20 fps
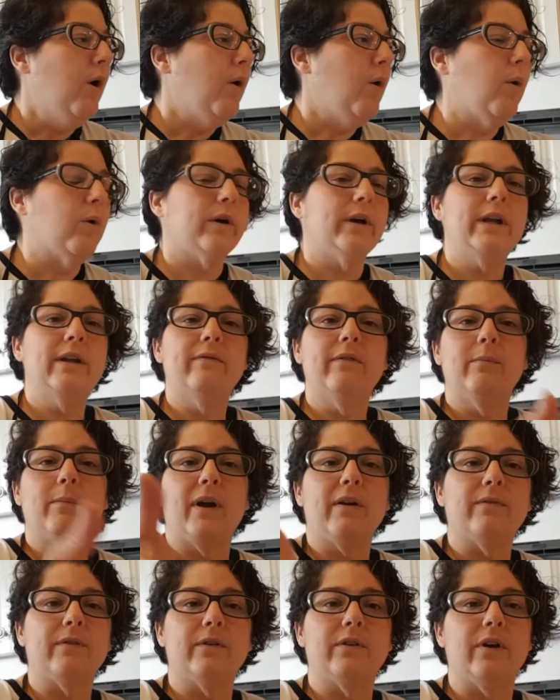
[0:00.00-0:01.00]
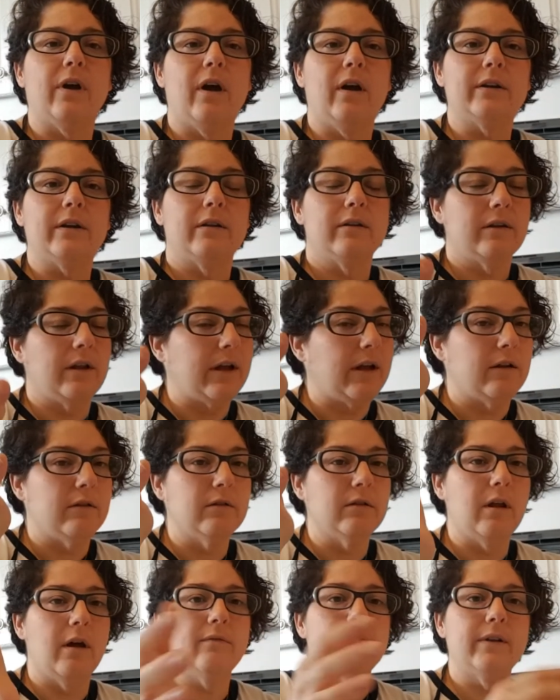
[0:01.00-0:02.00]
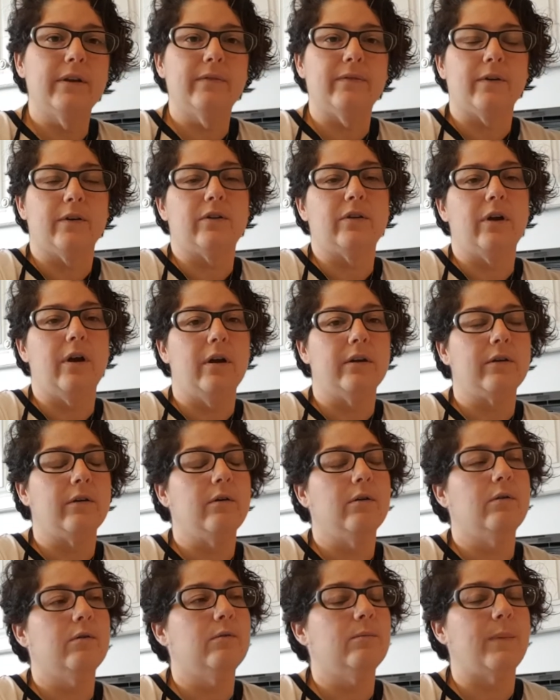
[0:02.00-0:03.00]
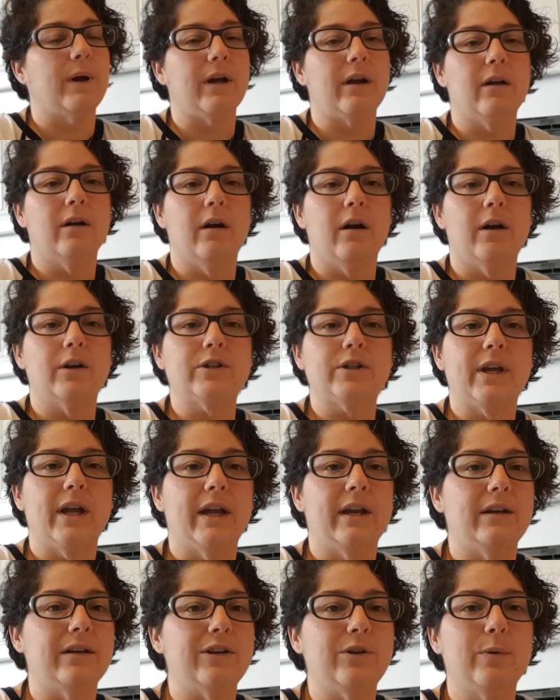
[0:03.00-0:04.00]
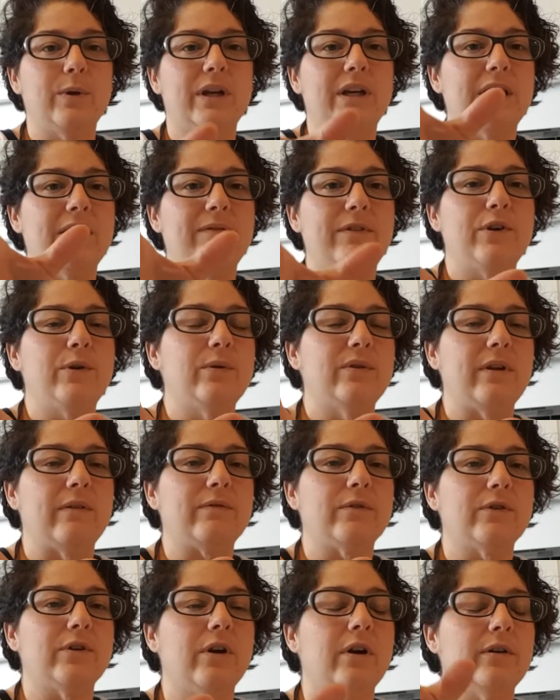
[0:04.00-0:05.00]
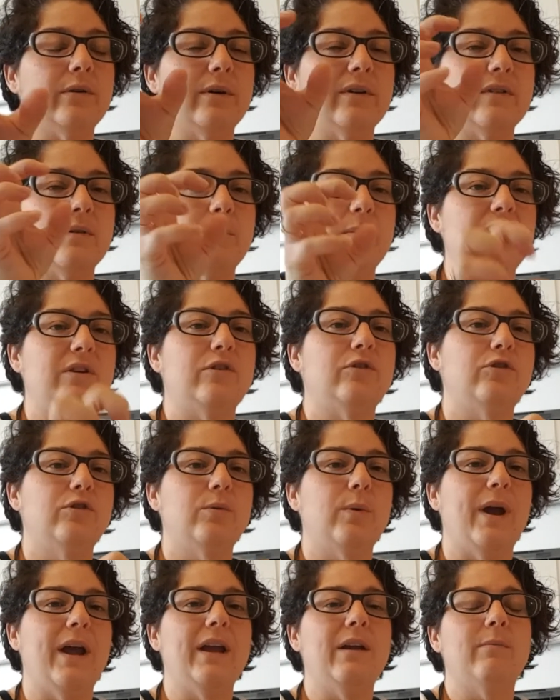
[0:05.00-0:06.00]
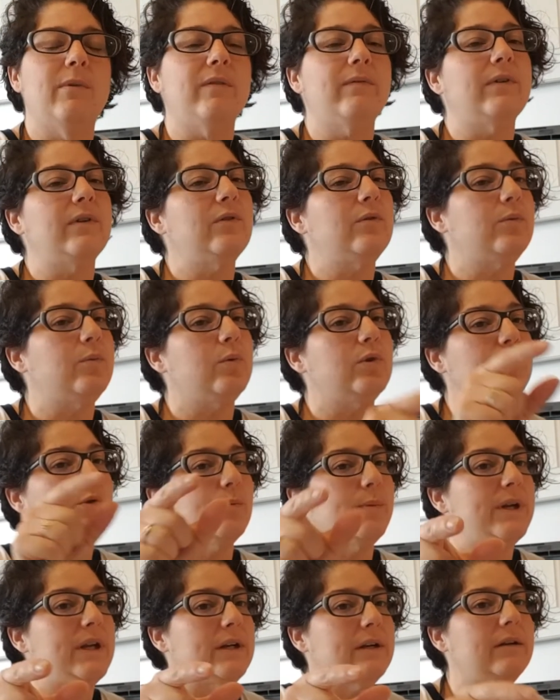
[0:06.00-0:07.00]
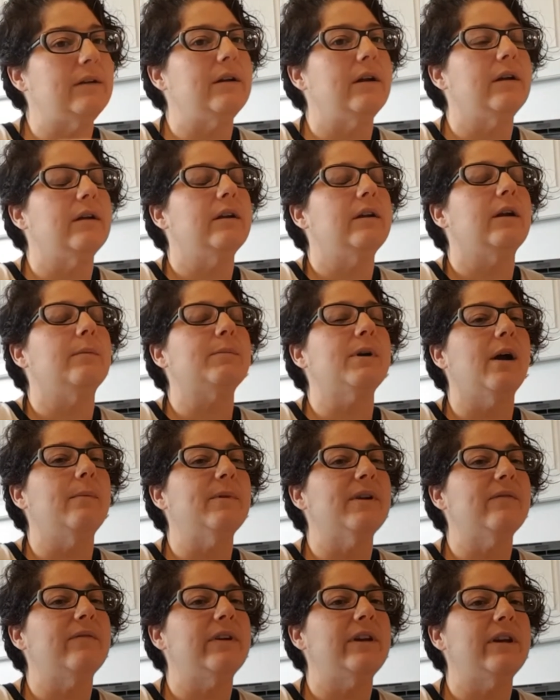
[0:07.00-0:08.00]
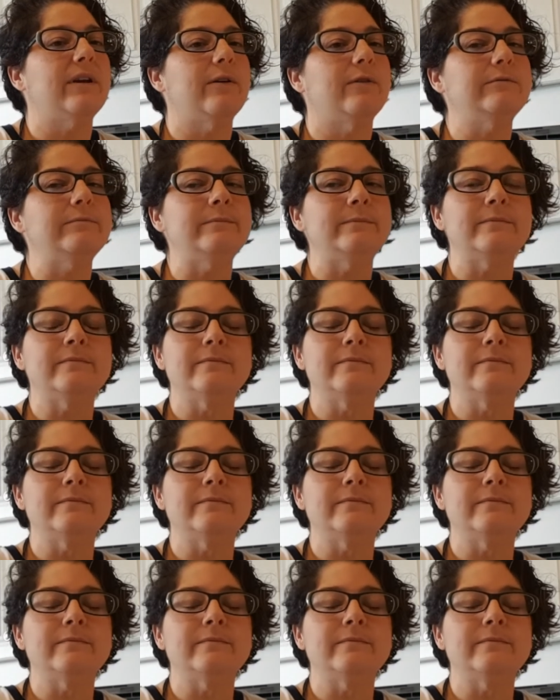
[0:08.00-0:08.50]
Or even my frittata, like a lovely frittata, oh my gosh. And you can even use that frittata recipe to do egg muffins, which will be in an upcoming video.